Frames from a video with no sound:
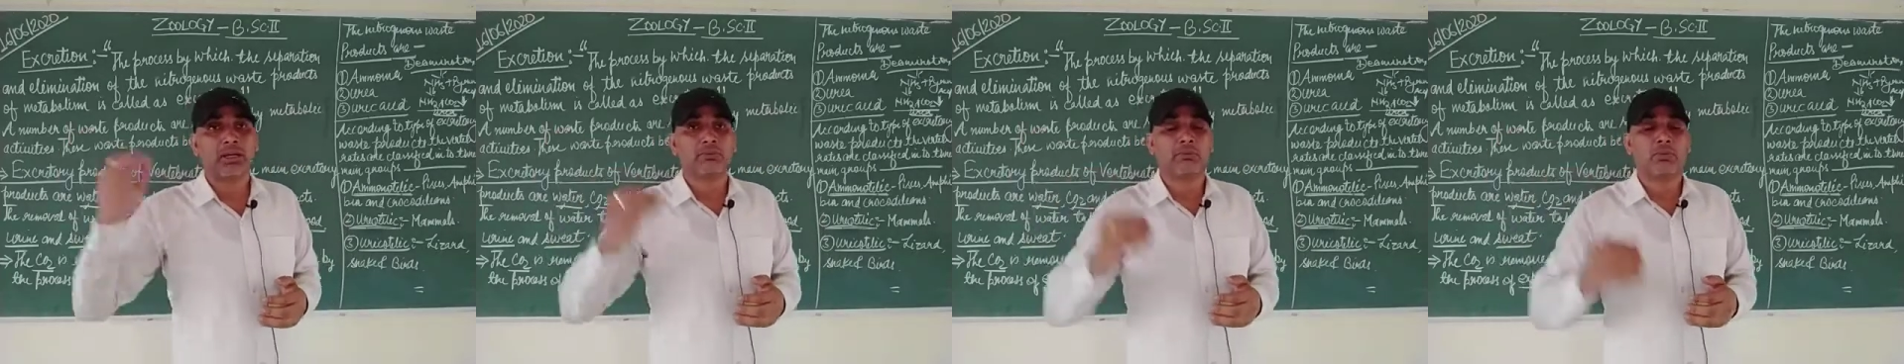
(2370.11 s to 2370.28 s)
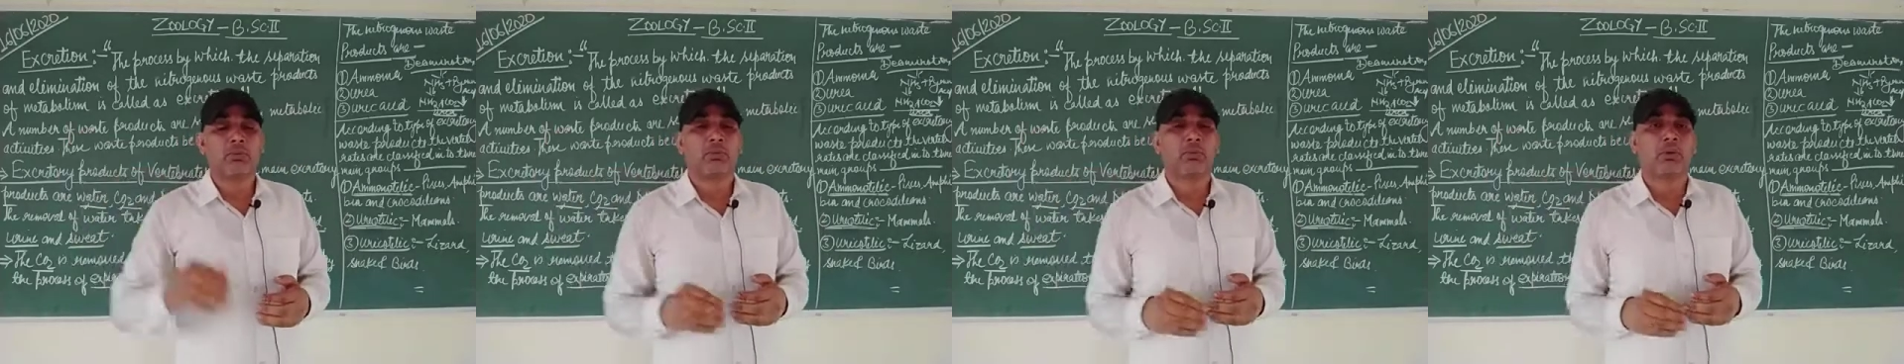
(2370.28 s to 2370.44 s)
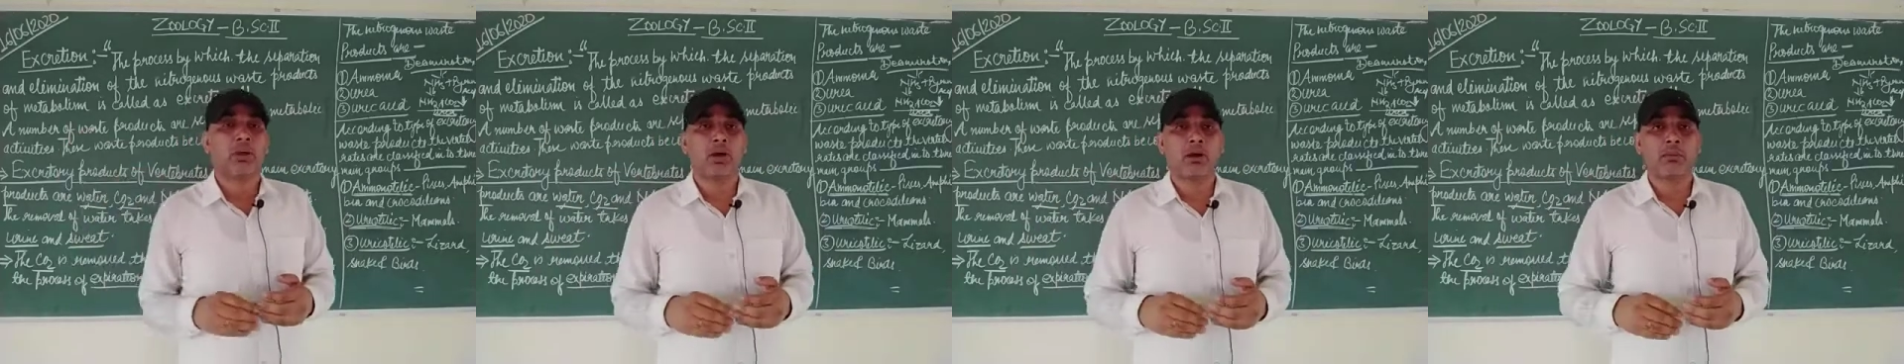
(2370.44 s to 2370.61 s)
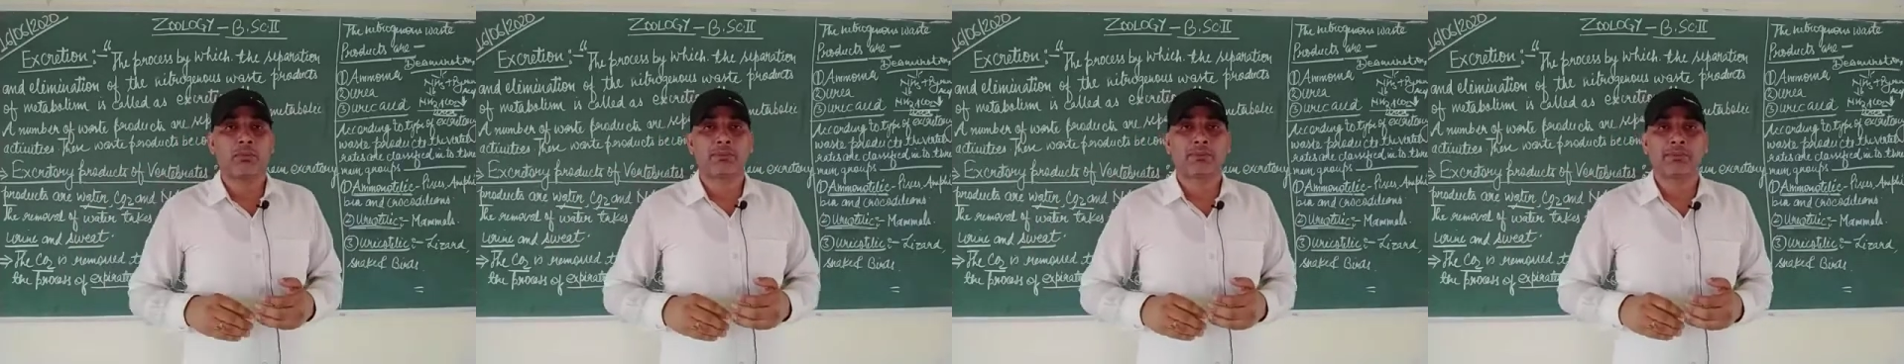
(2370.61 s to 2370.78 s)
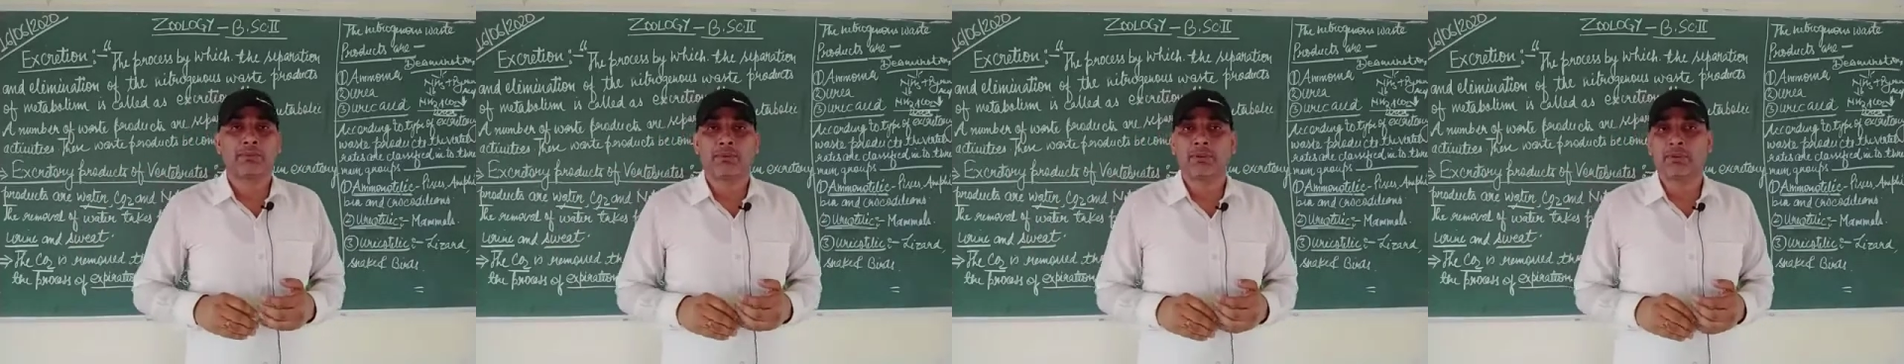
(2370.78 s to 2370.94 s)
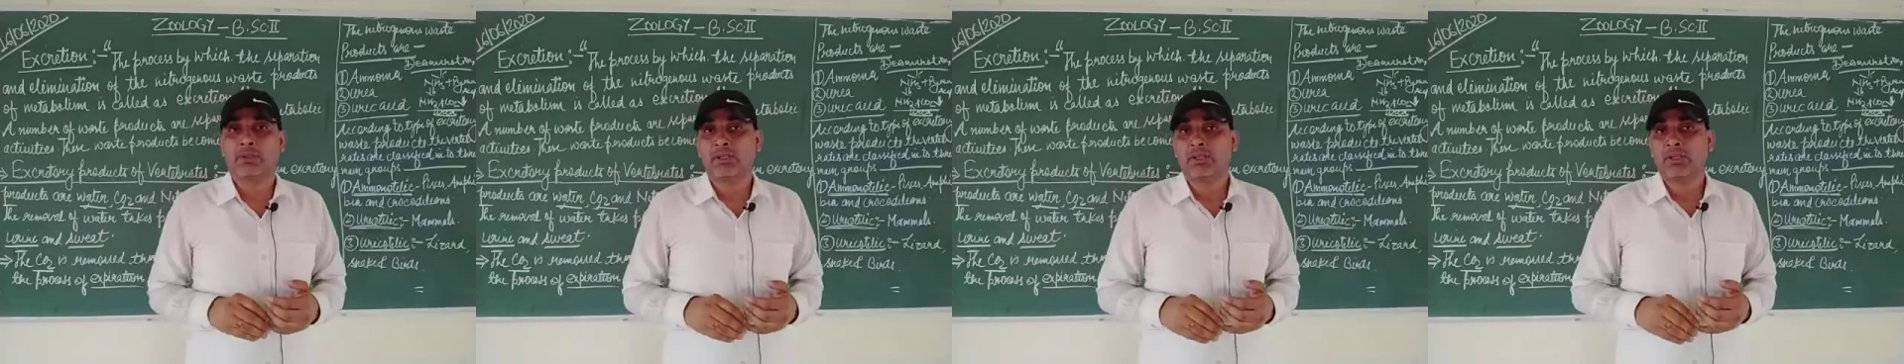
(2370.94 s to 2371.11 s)
removal
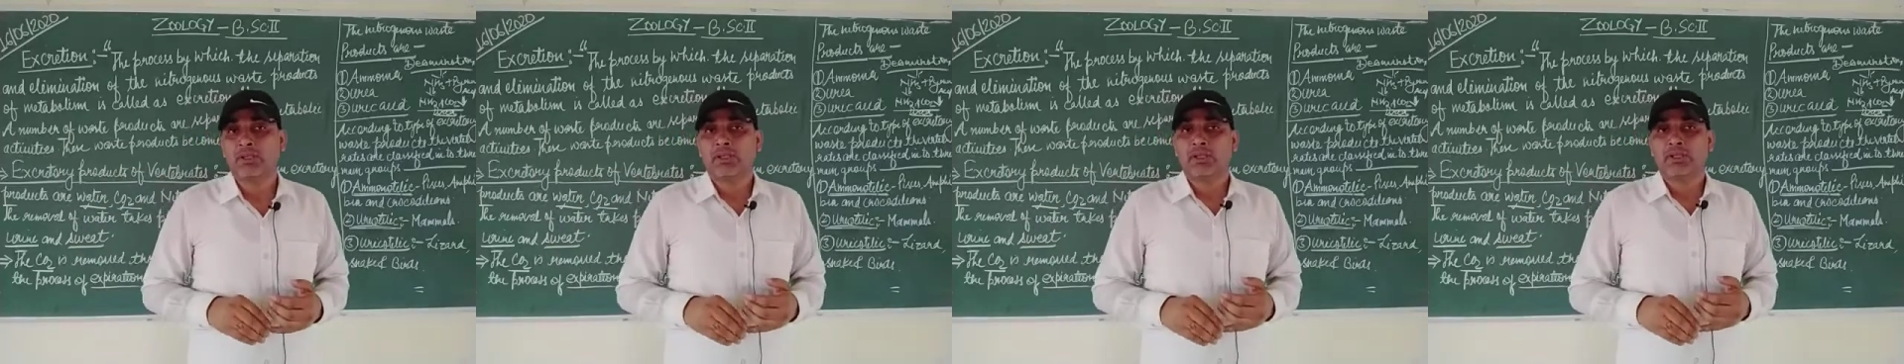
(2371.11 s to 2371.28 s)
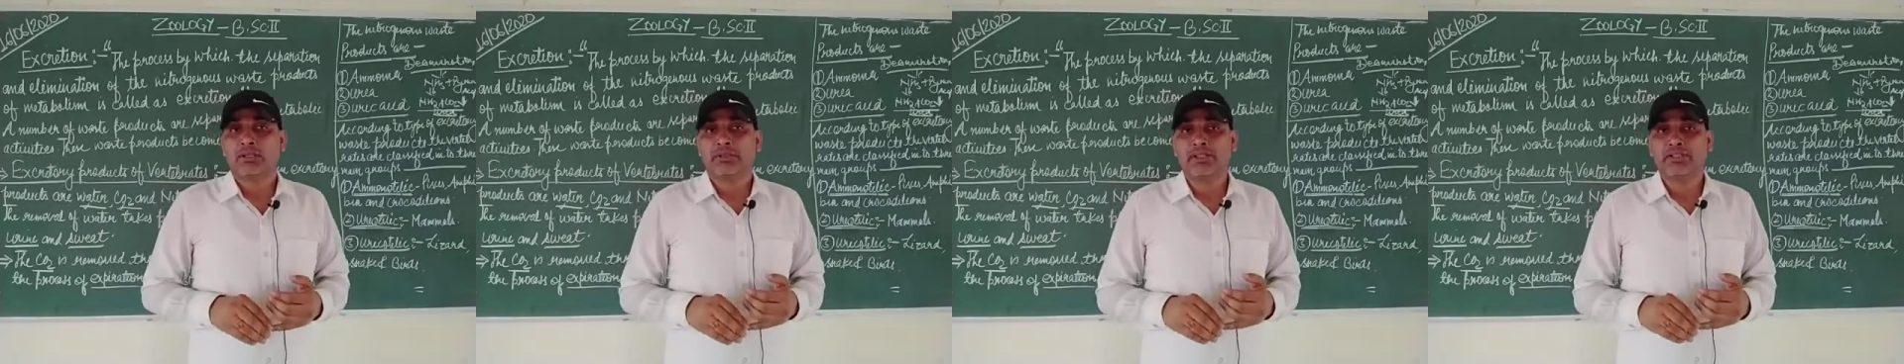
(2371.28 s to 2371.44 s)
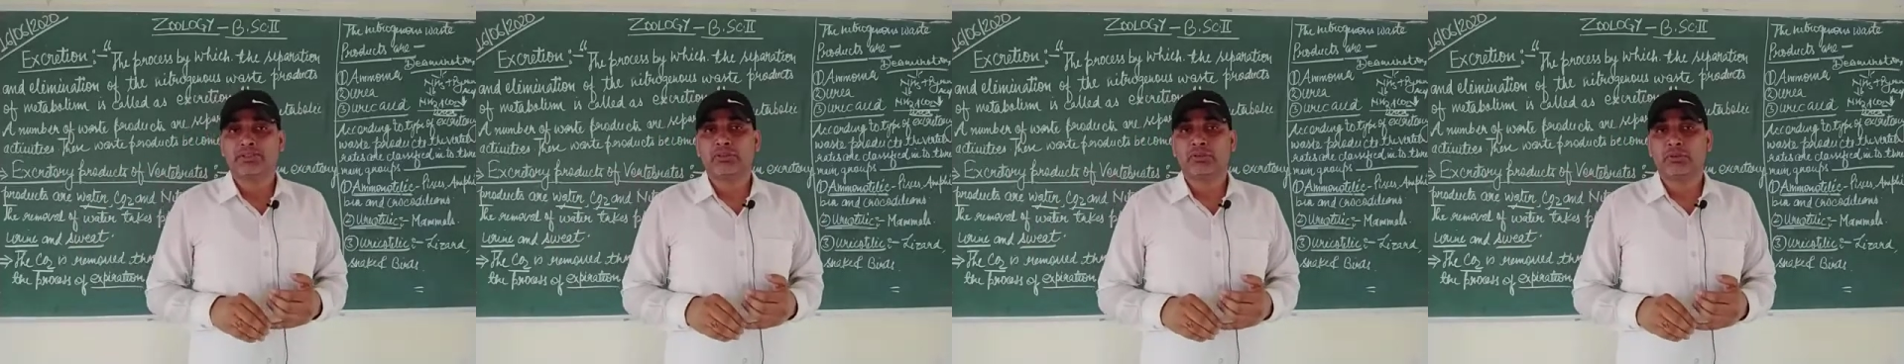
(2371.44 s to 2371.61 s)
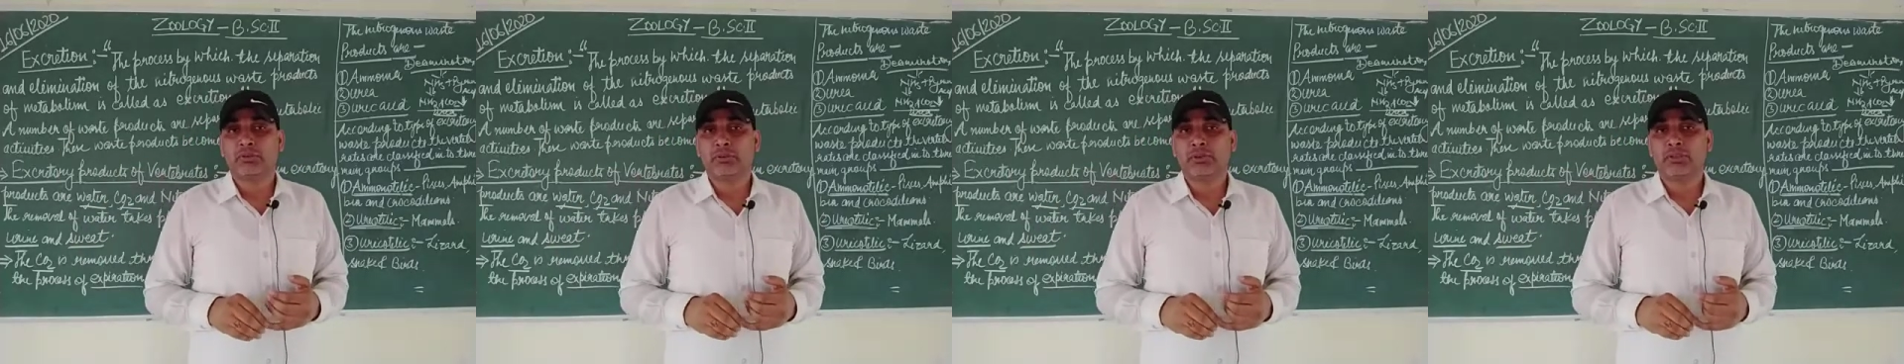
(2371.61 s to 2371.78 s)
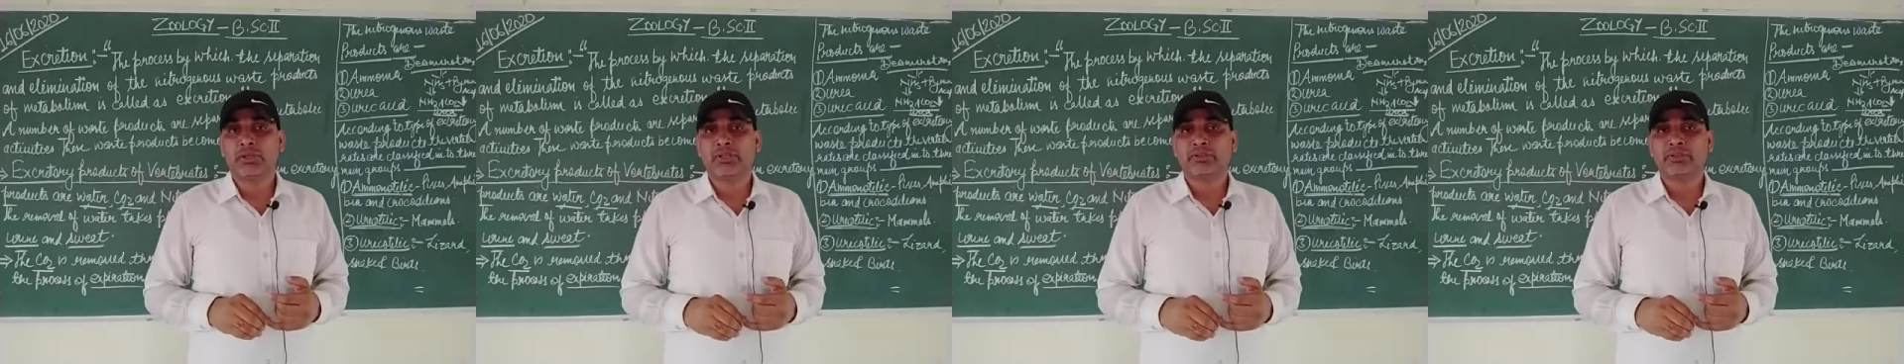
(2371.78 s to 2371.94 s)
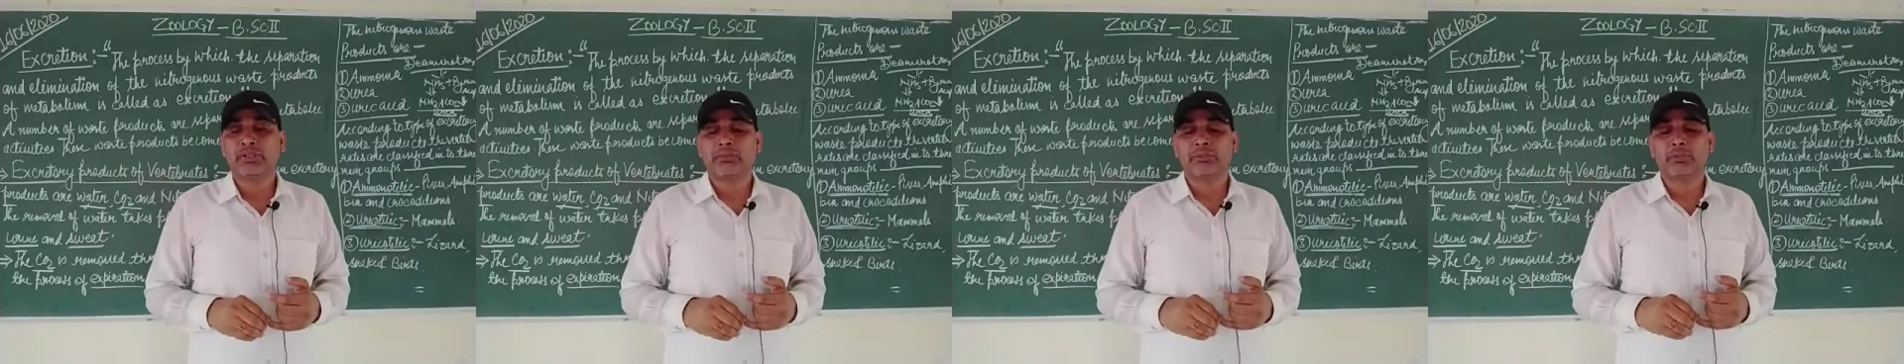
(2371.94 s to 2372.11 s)
of this
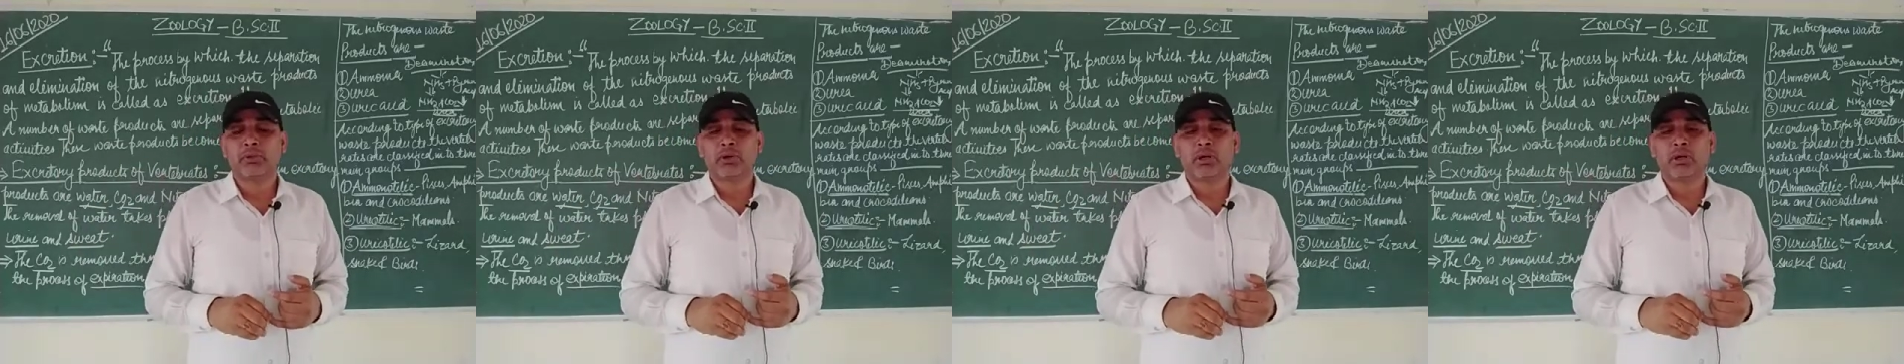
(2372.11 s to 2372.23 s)
uric acid,